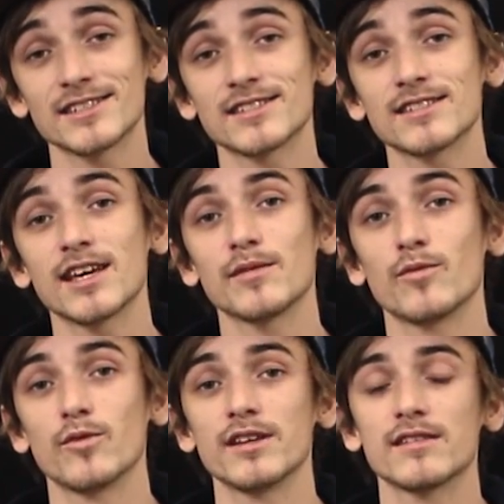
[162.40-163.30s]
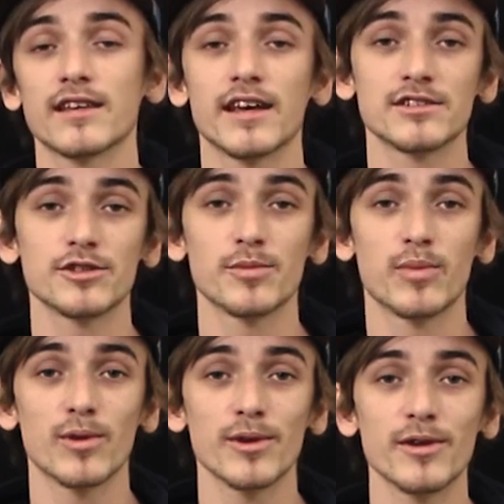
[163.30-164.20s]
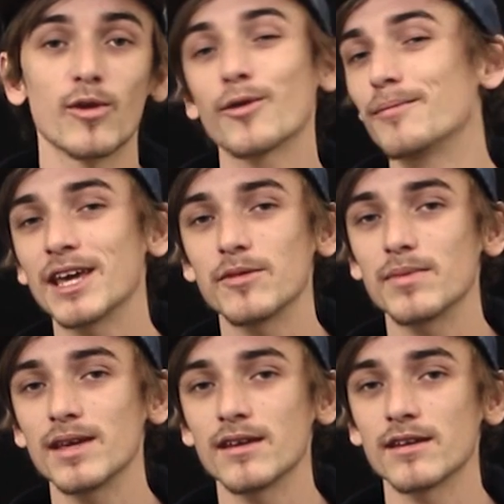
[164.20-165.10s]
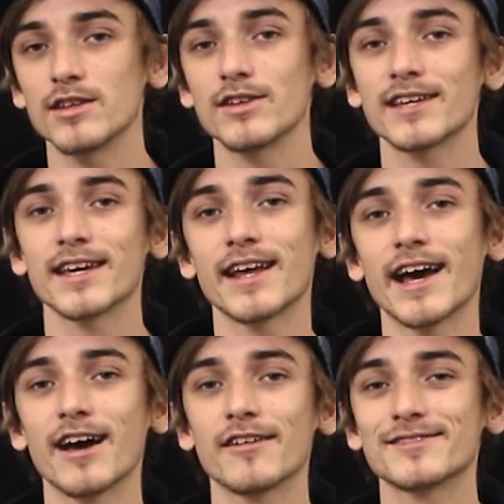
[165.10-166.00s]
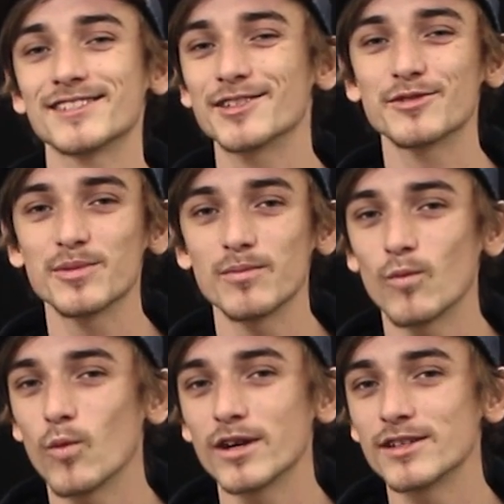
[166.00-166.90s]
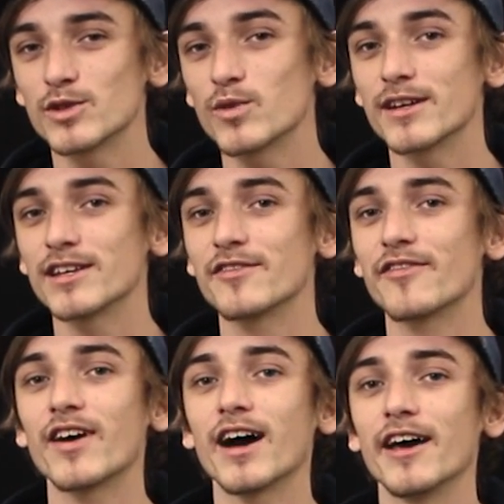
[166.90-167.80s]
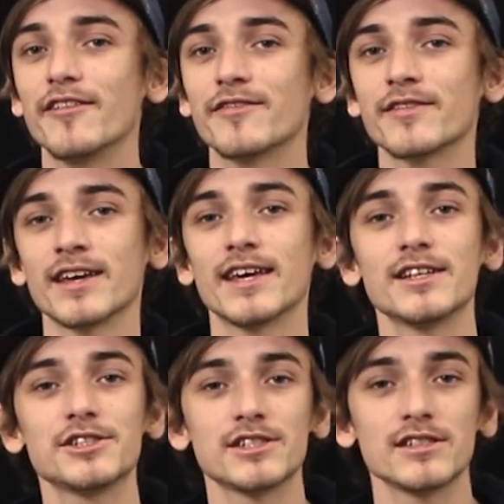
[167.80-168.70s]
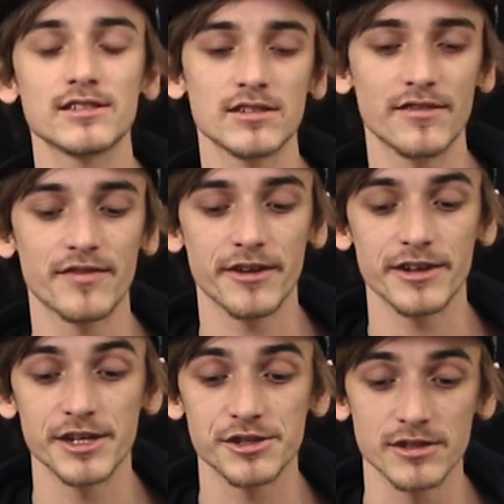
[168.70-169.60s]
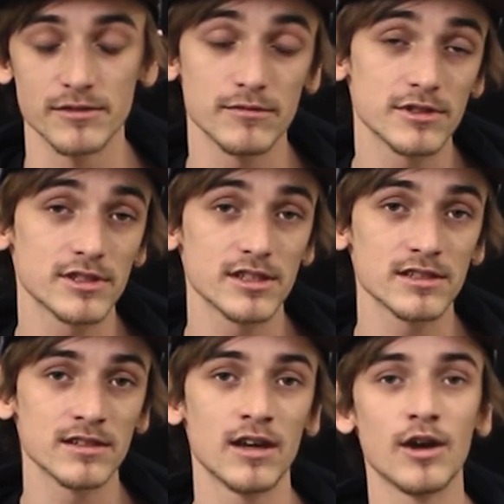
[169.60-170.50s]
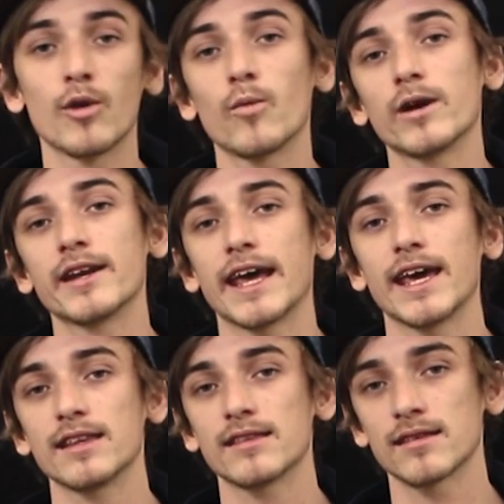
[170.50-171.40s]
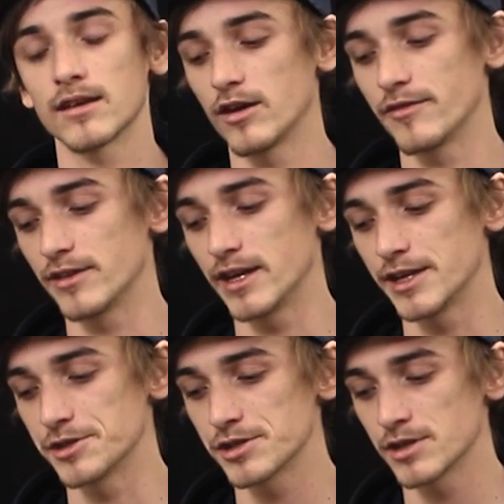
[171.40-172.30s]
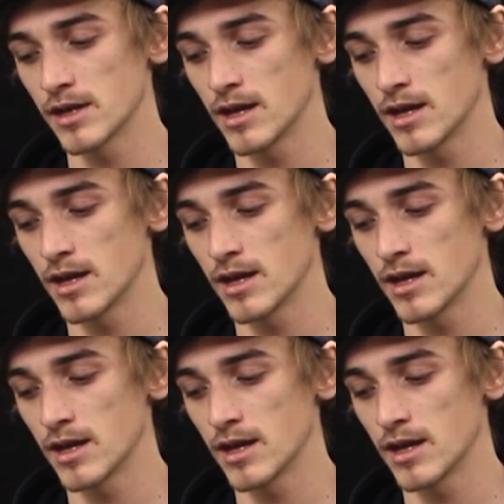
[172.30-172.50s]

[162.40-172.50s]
same width as your board, or maybe you can have 0.125 inches of variation, which is 1/8 of an inch.